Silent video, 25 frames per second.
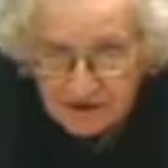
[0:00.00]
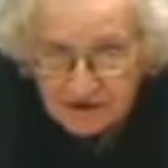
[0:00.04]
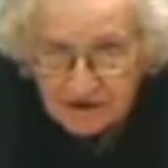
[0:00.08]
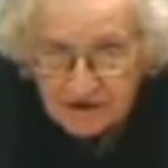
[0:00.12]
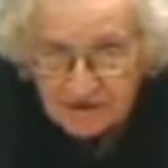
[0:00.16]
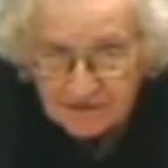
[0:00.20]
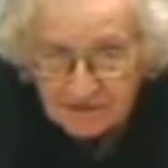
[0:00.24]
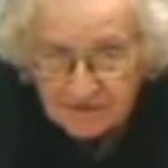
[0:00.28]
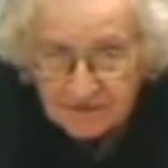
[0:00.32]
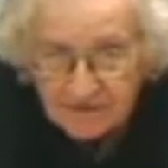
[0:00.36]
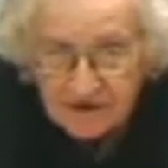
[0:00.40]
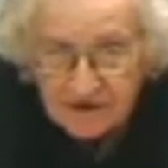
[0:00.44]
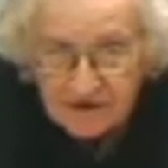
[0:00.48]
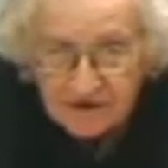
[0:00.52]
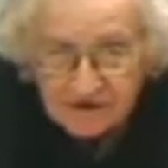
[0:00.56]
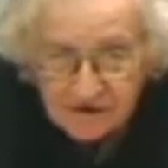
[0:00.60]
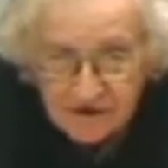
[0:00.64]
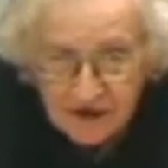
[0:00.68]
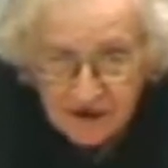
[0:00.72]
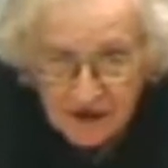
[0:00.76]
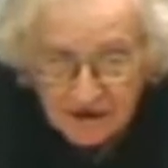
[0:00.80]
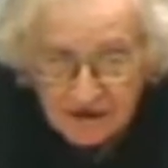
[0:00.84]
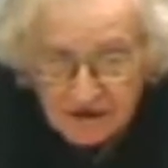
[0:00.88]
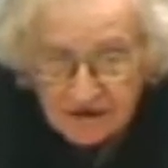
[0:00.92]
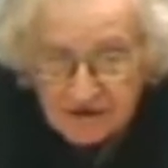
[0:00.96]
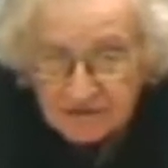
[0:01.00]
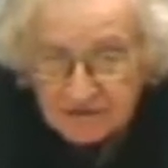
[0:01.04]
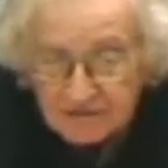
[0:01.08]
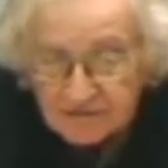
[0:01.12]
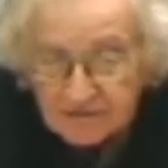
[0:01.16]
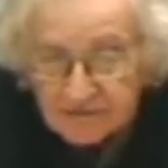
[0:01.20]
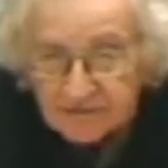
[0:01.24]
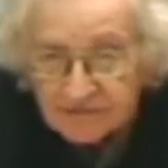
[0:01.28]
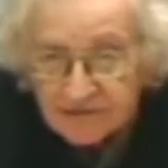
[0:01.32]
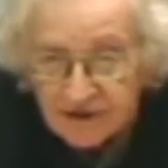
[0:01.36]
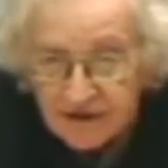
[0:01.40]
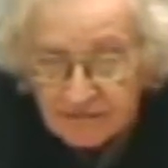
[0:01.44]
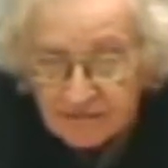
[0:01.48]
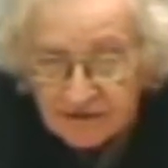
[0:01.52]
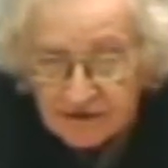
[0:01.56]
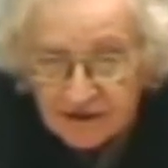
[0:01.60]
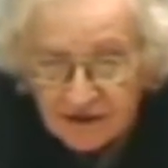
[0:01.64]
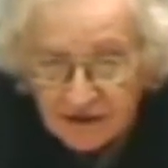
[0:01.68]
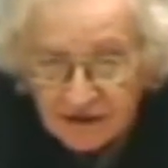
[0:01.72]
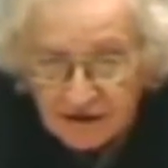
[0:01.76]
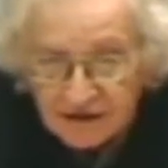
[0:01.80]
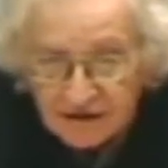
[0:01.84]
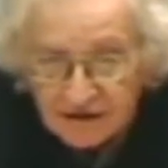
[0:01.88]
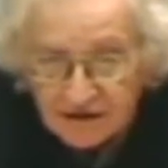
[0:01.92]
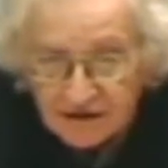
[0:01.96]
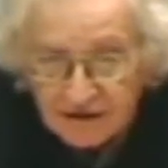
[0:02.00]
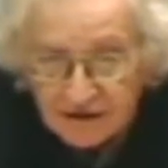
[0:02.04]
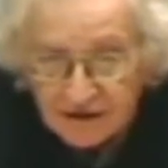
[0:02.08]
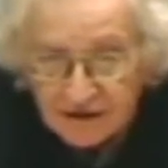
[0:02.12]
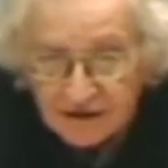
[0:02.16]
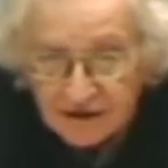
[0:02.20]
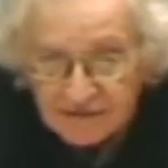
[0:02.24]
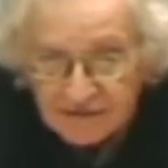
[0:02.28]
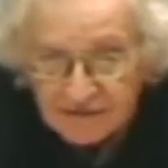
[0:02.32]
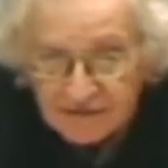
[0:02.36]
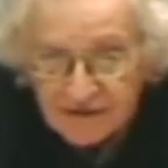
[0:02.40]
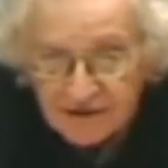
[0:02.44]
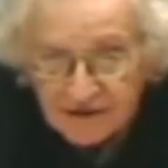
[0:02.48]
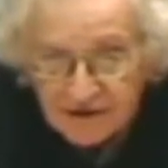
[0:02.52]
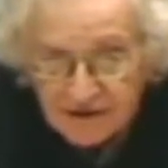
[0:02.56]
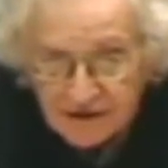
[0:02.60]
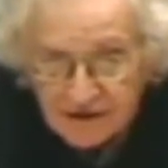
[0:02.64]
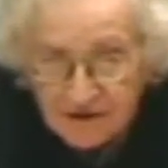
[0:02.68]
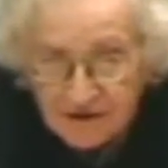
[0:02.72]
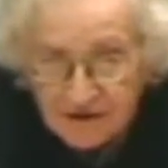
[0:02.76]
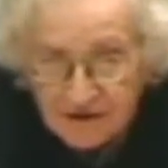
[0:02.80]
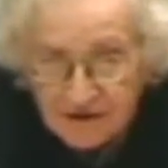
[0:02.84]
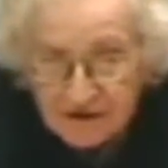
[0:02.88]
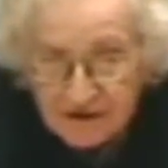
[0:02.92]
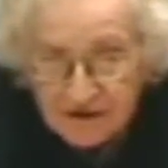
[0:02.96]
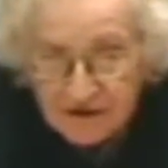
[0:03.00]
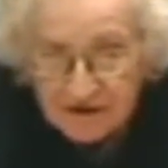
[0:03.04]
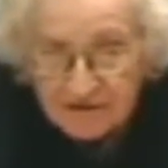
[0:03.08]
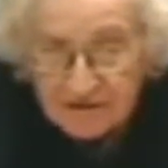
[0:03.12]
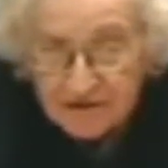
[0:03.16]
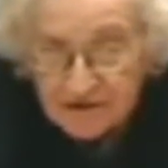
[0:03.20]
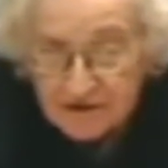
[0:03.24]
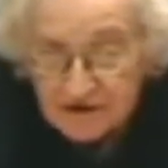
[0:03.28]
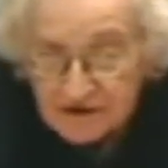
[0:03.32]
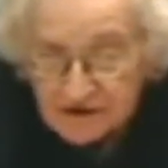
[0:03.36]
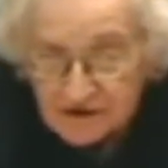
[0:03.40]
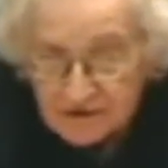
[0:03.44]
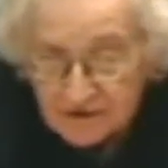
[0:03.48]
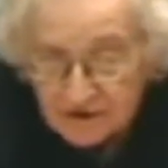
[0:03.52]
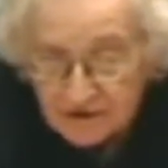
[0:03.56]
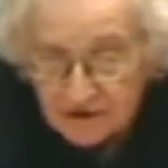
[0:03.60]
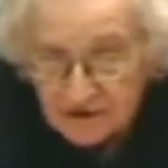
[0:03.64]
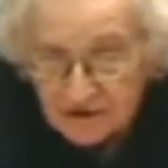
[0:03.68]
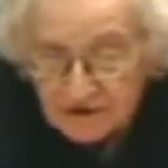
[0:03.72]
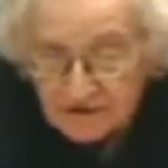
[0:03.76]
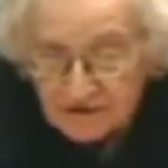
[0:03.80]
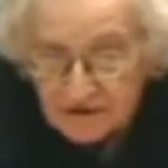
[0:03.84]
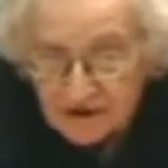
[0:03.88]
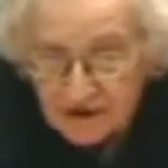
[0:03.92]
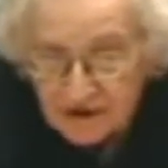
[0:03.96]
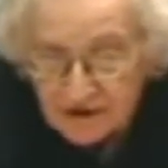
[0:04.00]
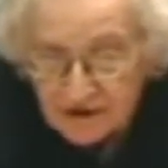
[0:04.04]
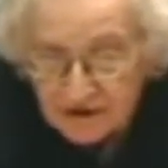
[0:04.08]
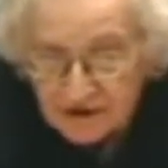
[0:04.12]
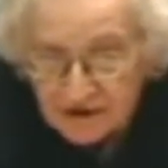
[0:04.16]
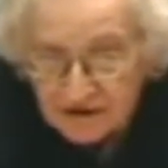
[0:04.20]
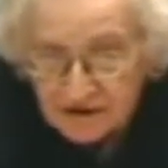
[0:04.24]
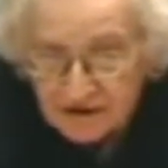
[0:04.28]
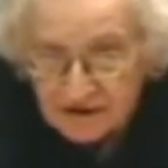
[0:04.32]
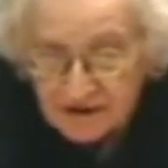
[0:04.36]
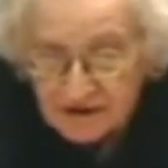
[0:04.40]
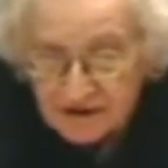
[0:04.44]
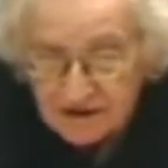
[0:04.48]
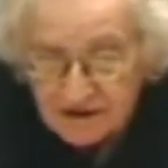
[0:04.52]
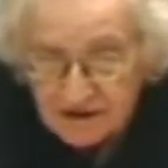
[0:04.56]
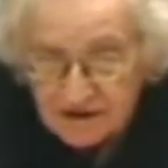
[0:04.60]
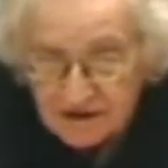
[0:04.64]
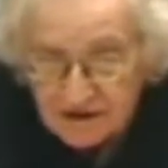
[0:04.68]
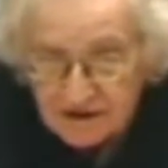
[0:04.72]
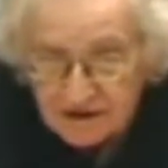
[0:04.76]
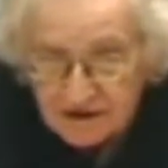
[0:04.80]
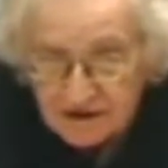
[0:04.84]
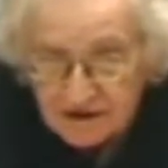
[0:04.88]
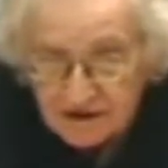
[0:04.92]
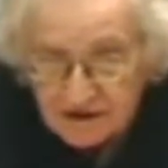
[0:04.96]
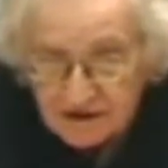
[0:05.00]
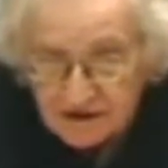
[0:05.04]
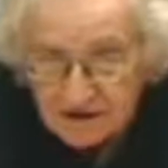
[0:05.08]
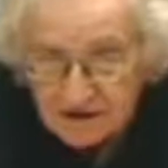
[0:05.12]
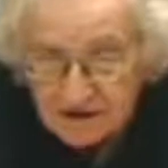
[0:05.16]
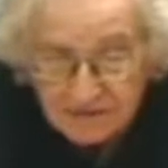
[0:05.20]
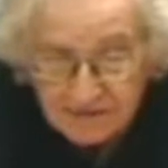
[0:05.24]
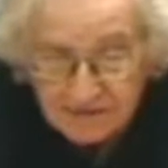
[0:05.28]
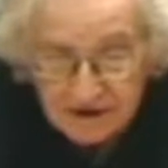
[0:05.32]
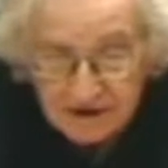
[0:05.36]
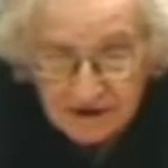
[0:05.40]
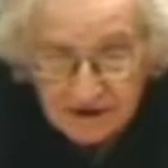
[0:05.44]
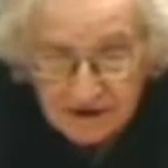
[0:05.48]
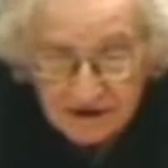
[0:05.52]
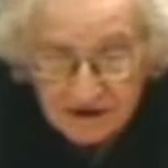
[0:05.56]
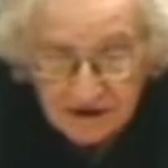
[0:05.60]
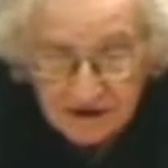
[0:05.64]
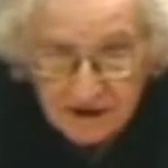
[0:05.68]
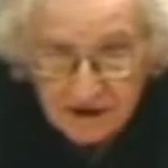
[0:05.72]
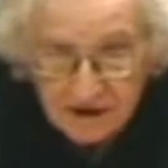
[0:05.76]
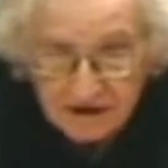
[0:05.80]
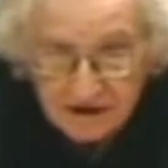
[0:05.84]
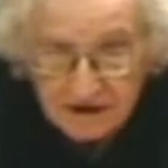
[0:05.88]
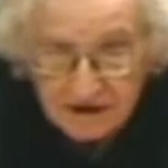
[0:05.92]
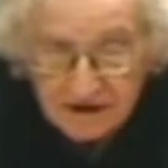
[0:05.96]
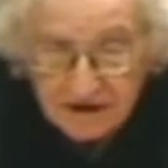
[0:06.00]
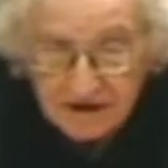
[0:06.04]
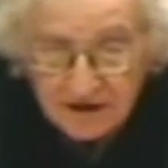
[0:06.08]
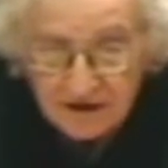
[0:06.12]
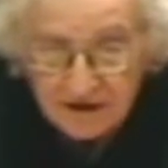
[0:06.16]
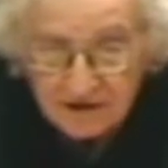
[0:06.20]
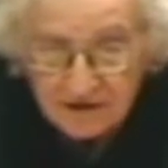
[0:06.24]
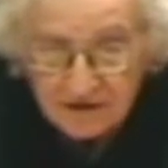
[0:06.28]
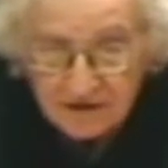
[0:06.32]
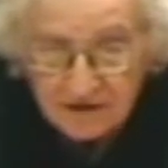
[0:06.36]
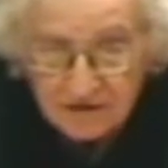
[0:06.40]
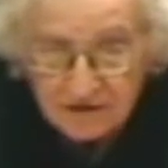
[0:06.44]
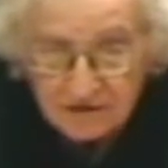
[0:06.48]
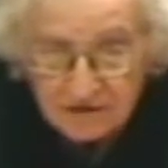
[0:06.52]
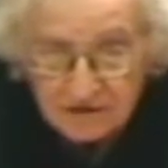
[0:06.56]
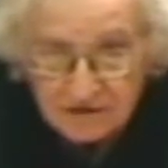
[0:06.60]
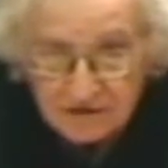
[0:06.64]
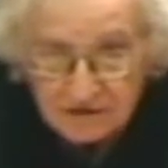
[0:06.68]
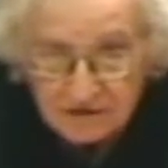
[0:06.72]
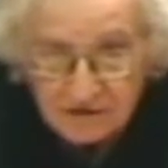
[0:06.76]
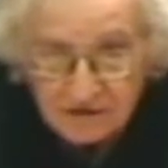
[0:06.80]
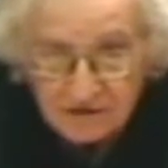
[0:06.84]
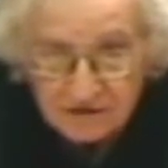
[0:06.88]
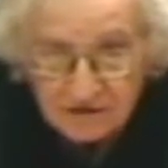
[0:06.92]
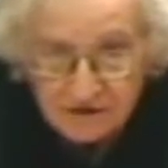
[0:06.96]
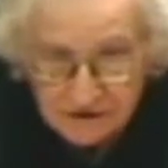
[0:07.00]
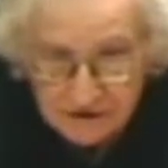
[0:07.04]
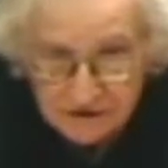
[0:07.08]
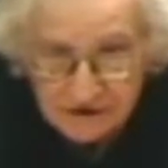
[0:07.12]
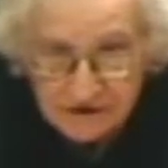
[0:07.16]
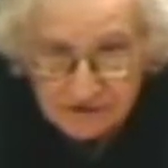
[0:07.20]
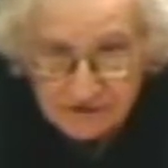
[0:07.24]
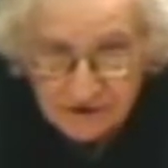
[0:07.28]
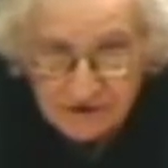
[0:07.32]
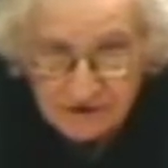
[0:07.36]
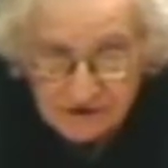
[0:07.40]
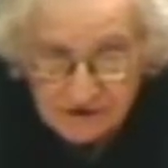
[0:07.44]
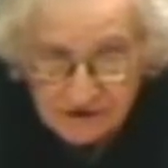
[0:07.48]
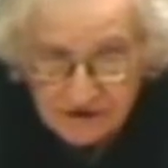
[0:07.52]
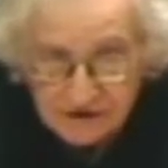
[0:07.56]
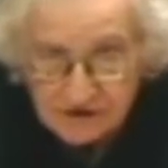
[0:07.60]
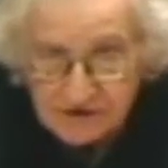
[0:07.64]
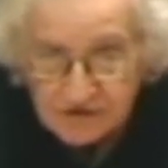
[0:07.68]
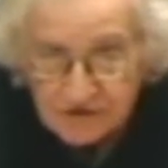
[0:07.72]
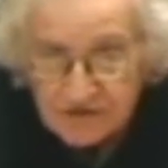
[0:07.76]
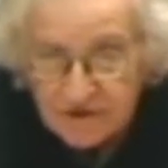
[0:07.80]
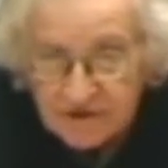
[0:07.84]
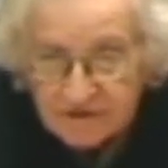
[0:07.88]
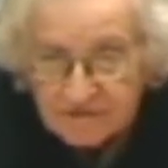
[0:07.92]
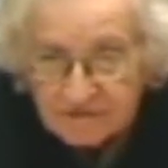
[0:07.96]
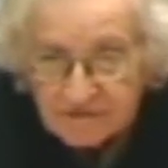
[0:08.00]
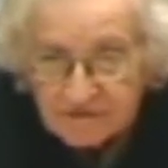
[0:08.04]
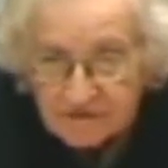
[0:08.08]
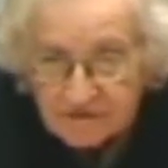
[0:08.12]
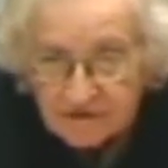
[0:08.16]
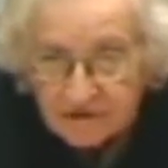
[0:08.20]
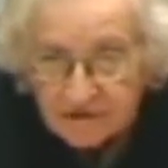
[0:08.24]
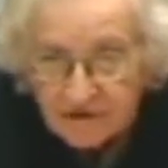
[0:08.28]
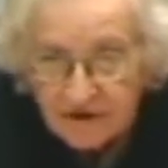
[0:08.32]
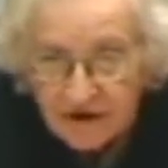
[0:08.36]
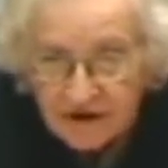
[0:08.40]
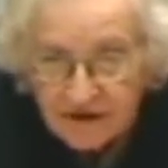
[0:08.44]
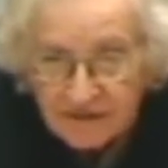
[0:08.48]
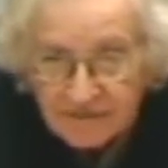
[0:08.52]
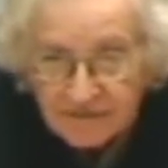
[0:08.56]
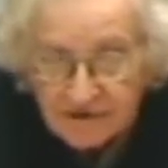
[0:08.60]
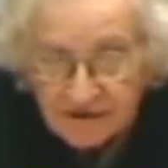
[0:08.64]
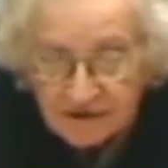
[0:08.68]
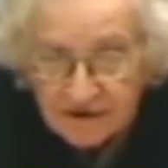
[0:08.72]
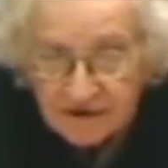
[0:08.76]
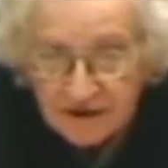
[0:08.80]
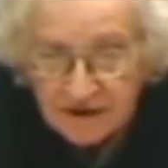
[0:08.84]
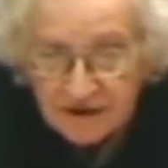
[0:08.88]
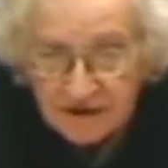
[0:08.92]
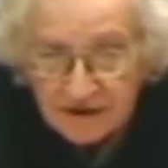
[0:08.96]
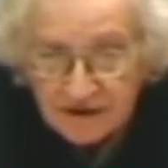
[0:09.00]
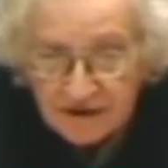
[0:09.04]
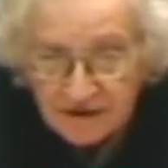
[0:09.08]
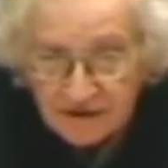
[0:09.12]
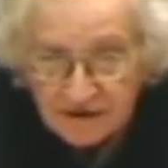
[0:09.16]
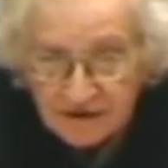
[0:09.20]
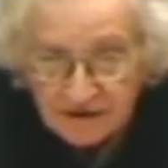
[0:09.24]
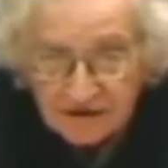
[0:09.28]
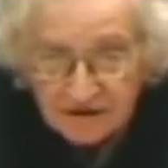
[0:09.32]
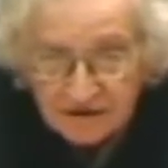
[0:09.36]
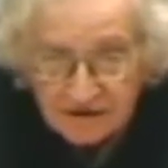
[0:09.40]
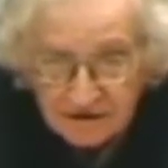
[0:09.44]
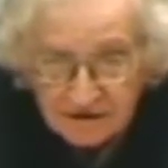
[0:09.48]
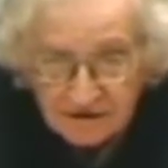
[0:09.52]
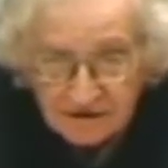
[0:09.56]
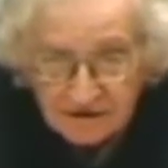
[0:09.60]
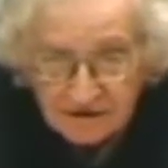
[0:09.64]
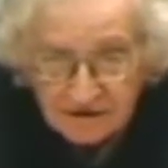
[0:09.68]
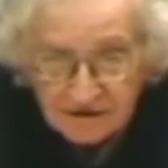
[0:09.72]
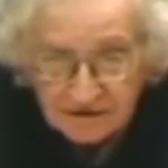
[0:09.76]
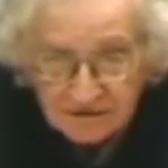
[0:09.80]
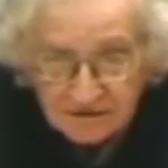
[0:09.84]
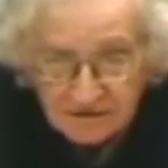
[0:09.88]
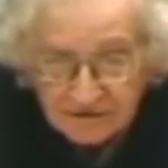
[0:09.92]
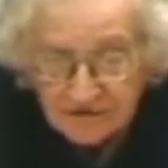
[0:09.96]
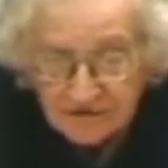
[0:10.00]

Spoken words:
the standard propaganda line that when Israel invaded Lebanon in 1982, it's its most extreme crime to date, killing